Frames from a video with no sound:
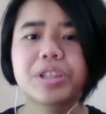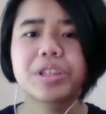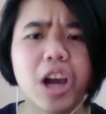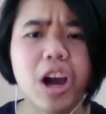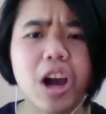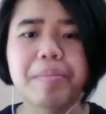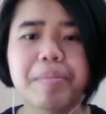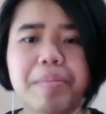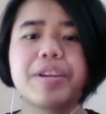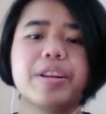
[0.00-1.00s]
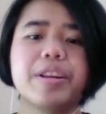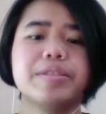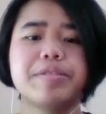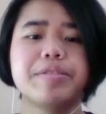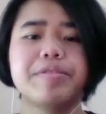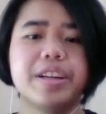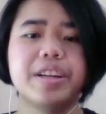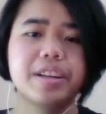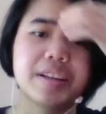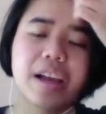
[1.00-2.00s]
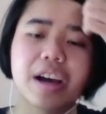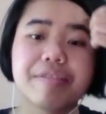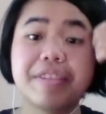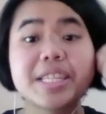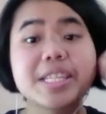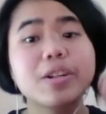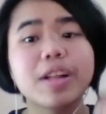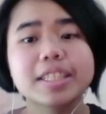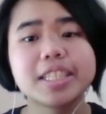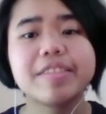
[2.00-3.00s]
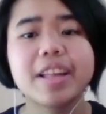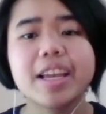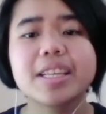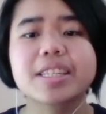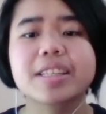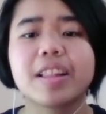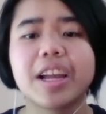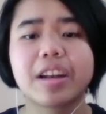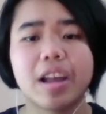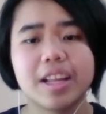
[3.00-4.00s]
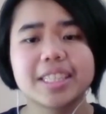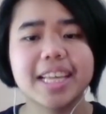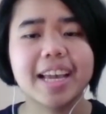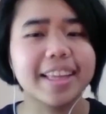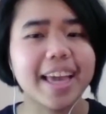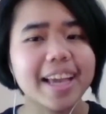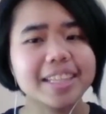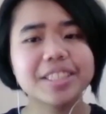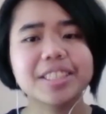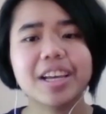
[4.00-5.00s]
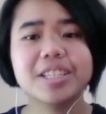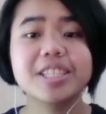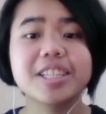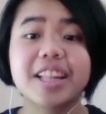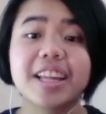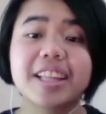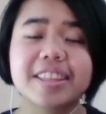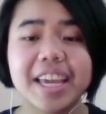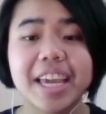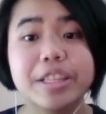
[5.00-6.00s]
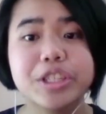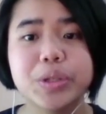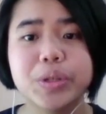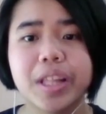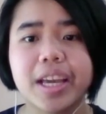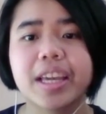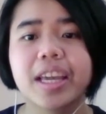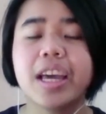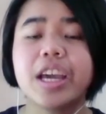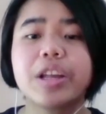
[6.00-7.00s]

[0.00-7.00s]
we'll just talk about you know different uh, physical activities, so like not exactly exercises that they, they can do, like,